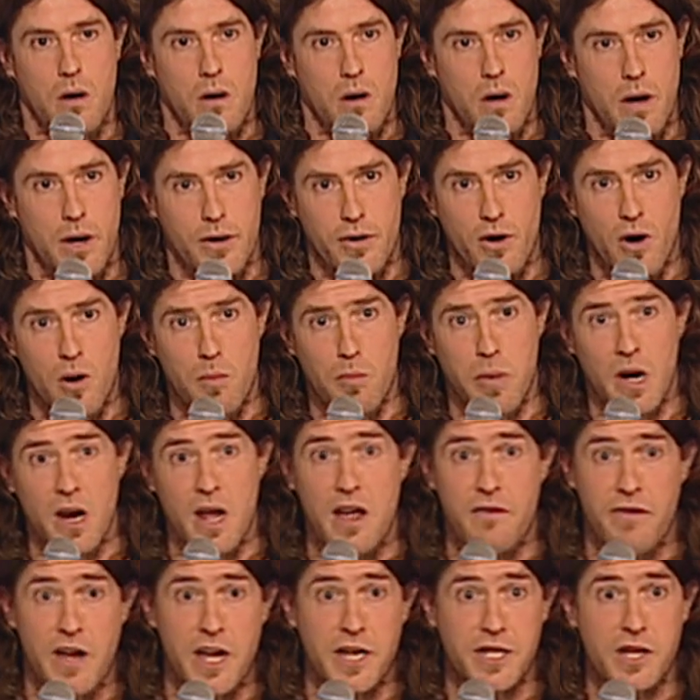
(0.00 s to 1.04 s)
I don't
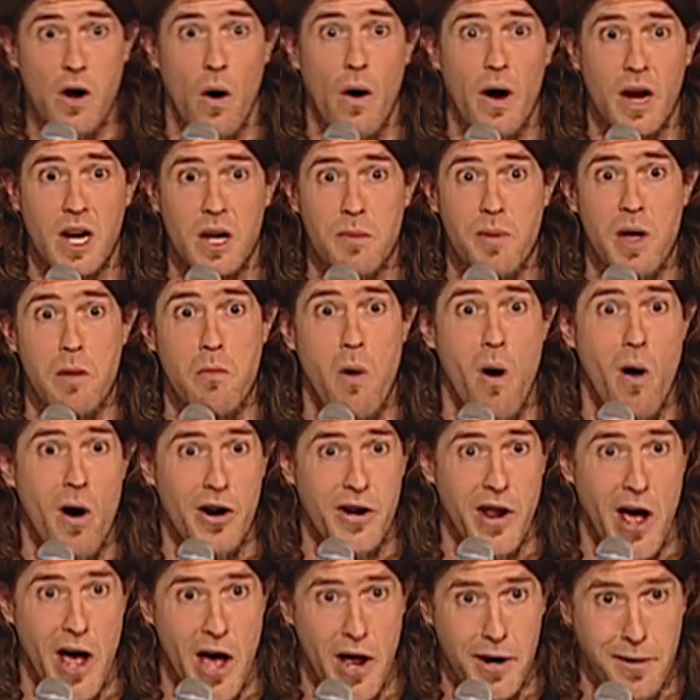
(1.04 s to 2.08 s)
believe he's going to be more
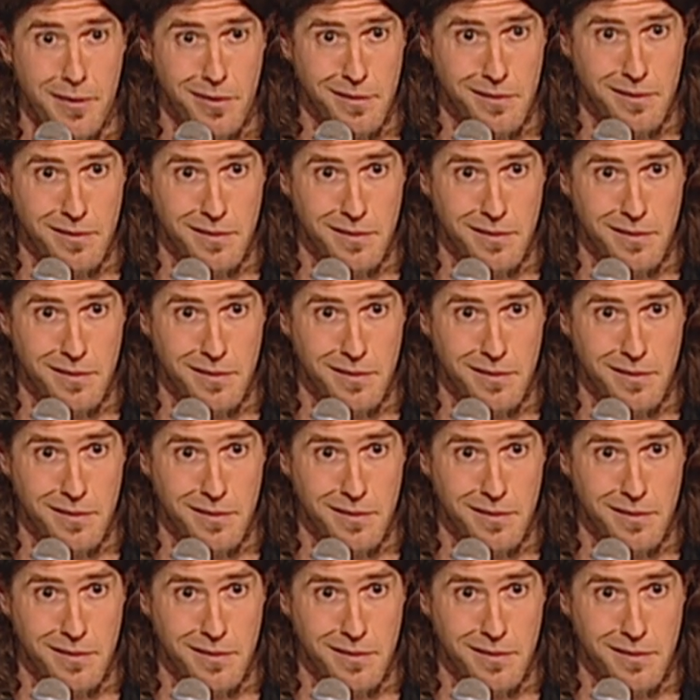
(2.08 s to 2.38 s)
dead.